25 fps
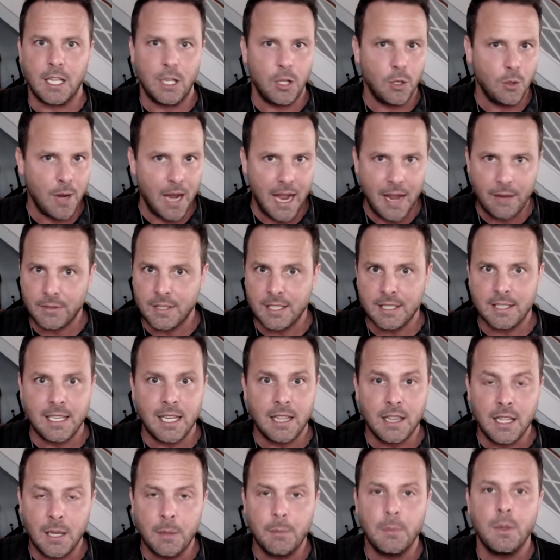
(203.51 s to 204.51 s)
You have to
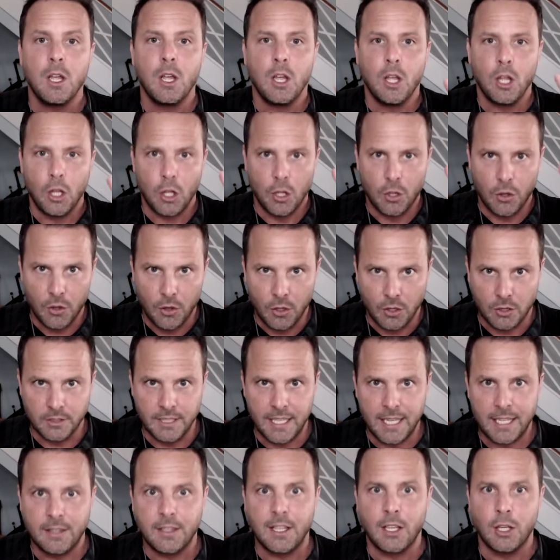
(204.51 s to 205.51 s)
send them the
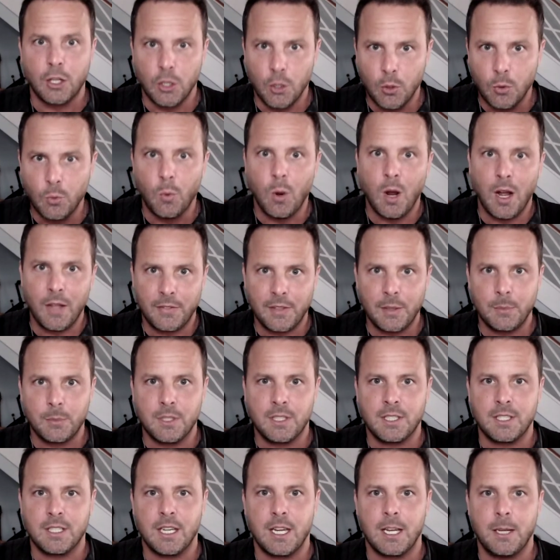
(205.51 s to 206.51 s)
link that you want them to
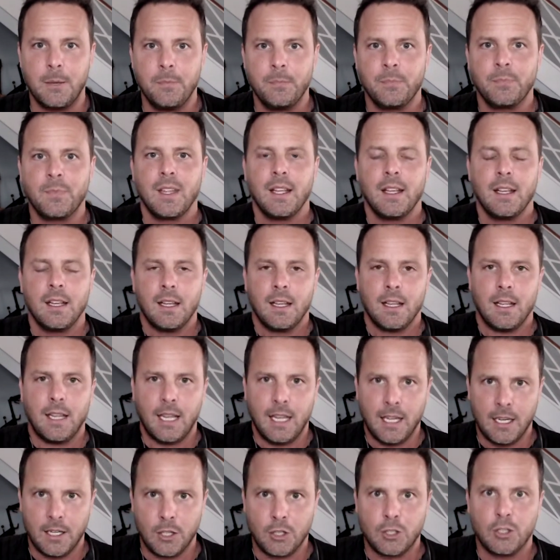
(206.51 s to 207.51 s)
see,
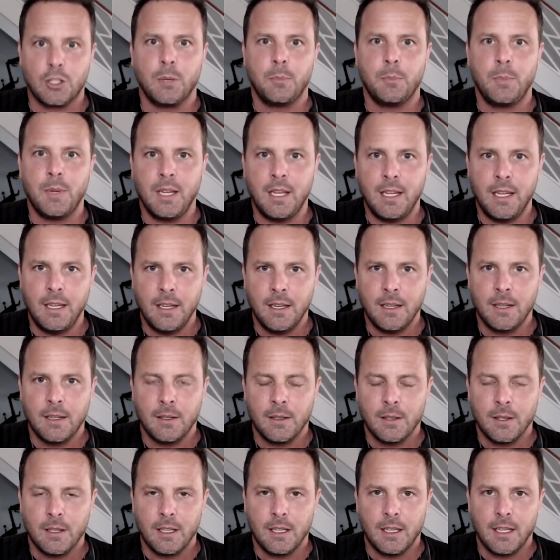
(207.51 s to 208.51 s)
and it should be
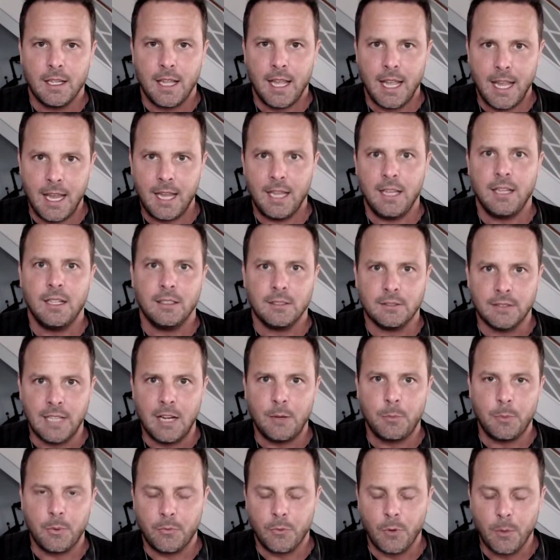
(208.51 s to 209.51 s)
a
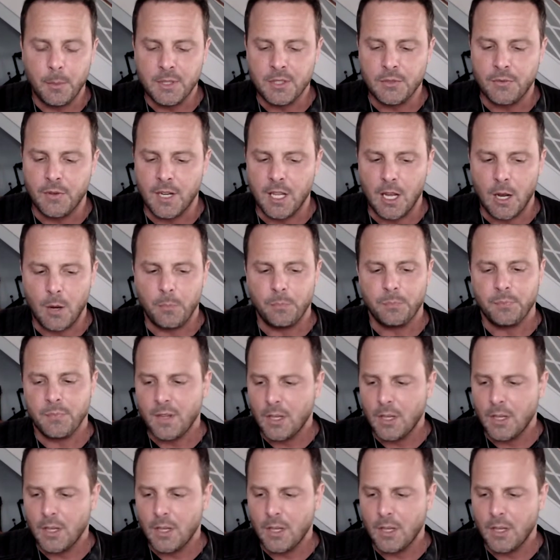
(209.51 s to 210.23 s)
live performance video.